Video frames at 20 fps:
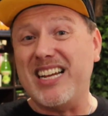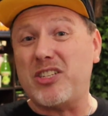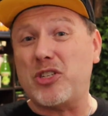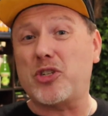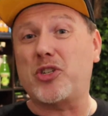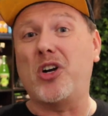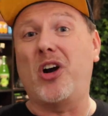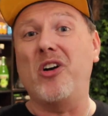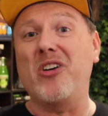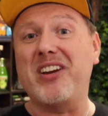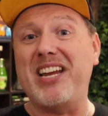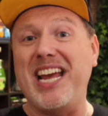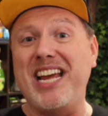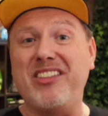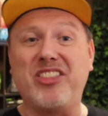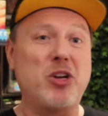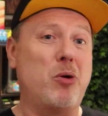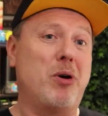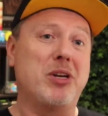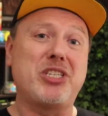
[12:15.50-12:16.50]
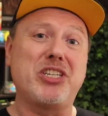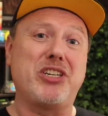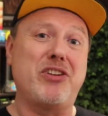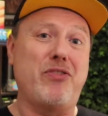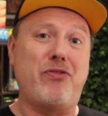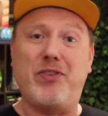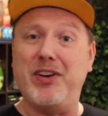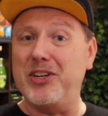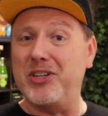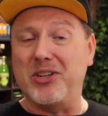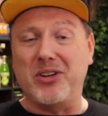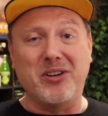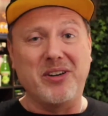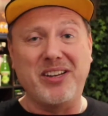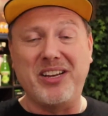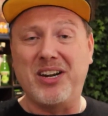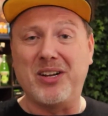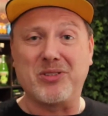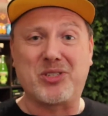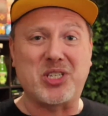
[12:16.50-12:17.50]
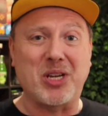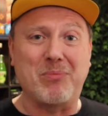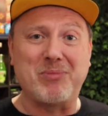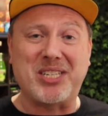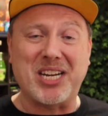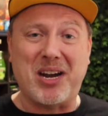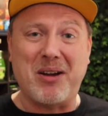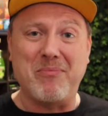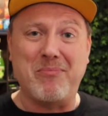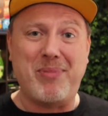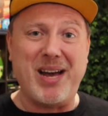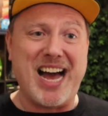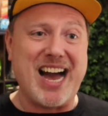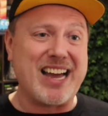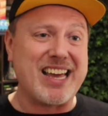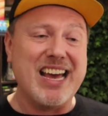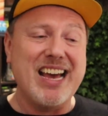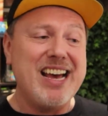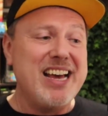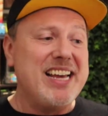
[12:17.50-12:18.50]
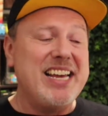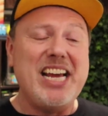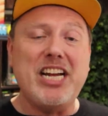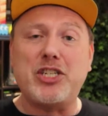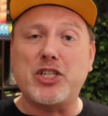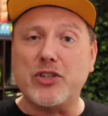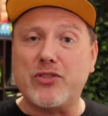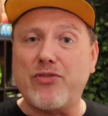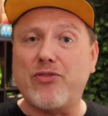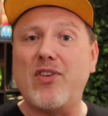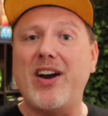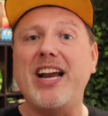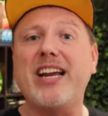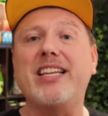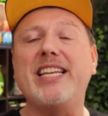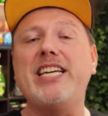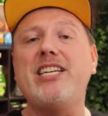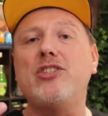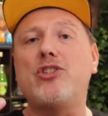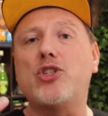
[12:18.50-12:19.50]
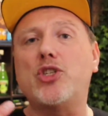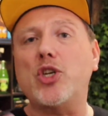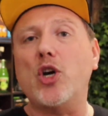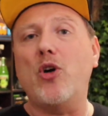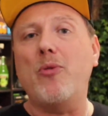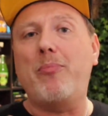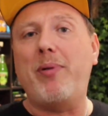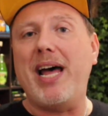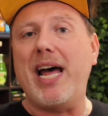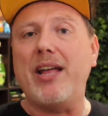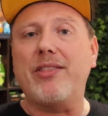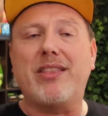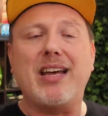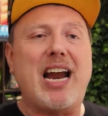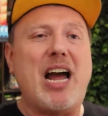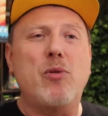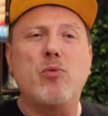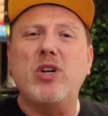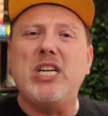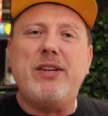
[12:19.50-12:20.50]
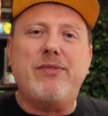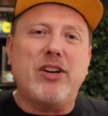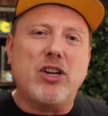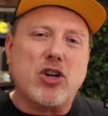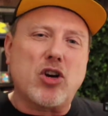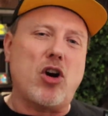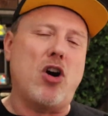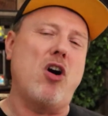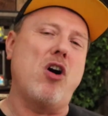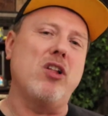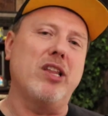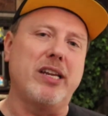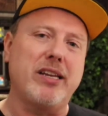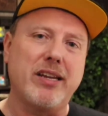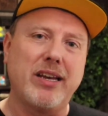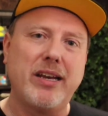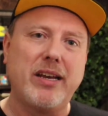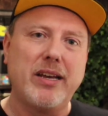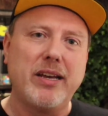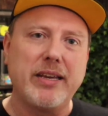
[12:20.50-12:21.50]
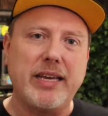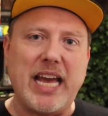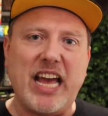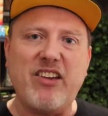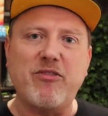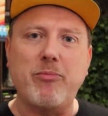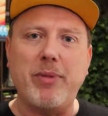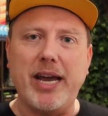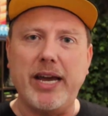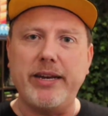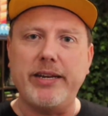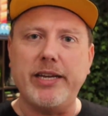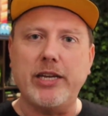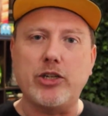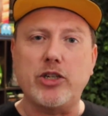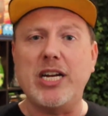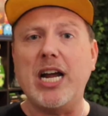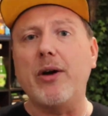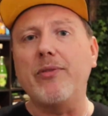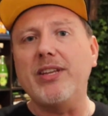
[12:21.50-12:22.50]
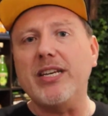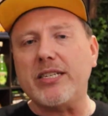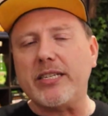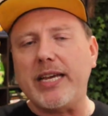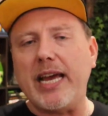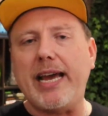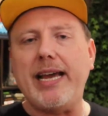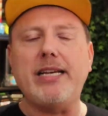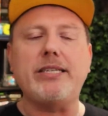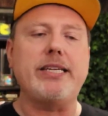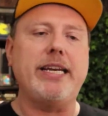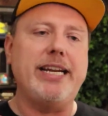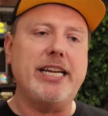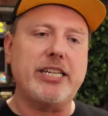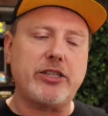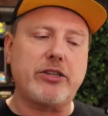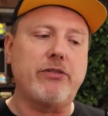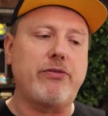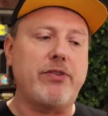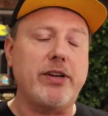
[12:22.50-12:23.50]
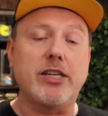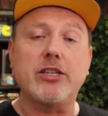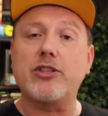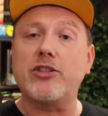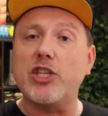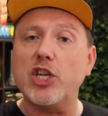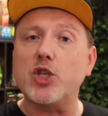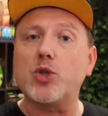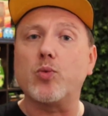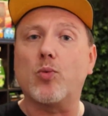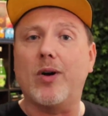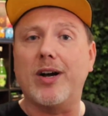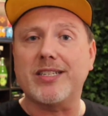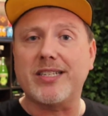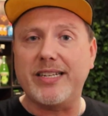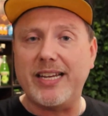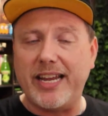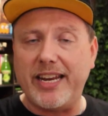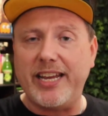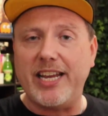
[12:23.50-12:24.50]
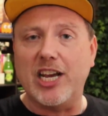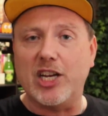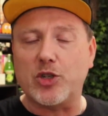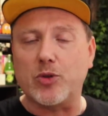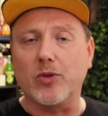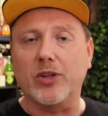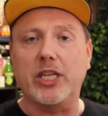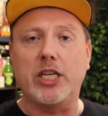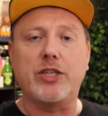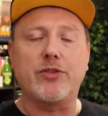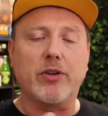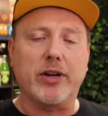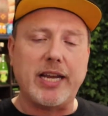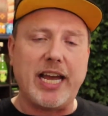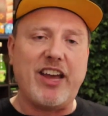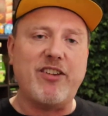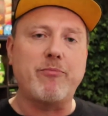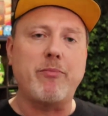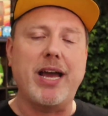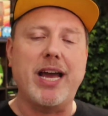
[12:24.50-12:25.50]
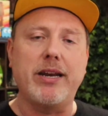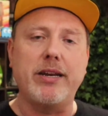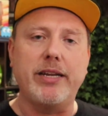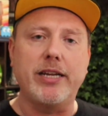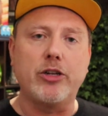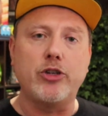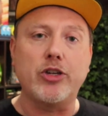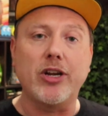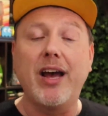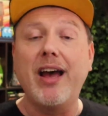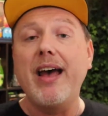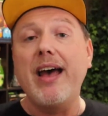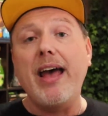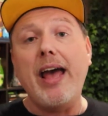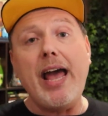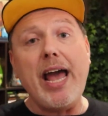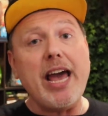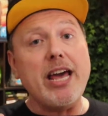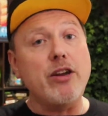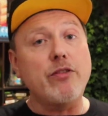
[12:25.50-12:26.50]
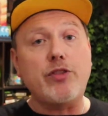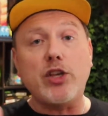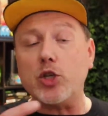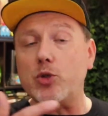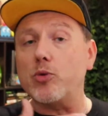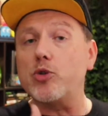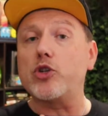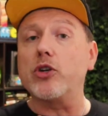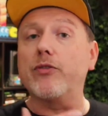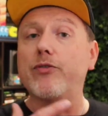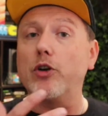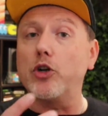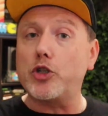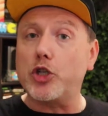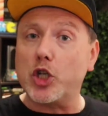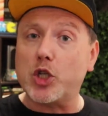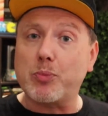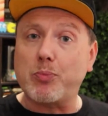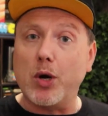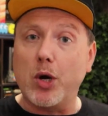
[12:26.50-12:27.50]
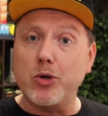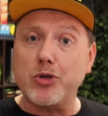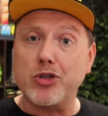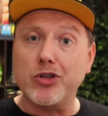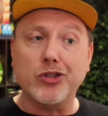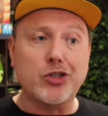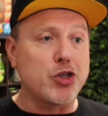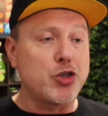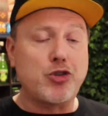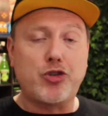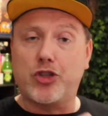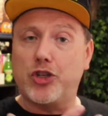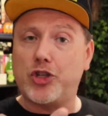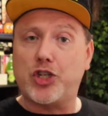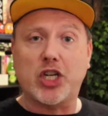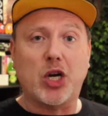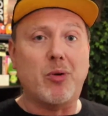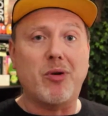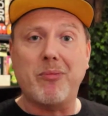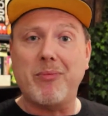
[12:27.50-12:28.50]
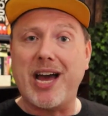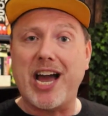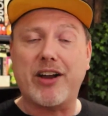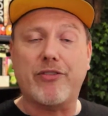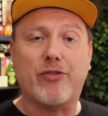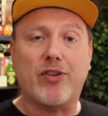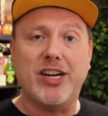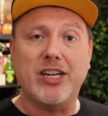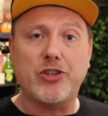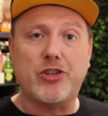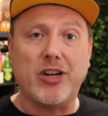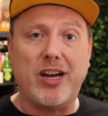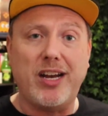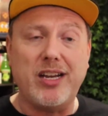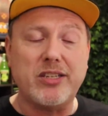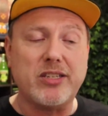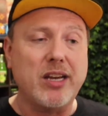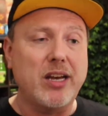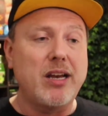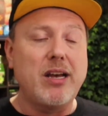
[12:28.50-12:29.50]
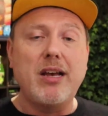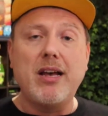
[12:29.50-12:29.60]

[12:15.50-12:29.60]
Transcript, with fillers: that Stargate that was a Defender, you know, sometime back. It's just frankly so bad that I wouldn't even call it Caveman Ninja. Now in this case, in its defense, this was an N E S release for Caveman Ninja. And if this was your first exposure to the Joe and Mac franchise,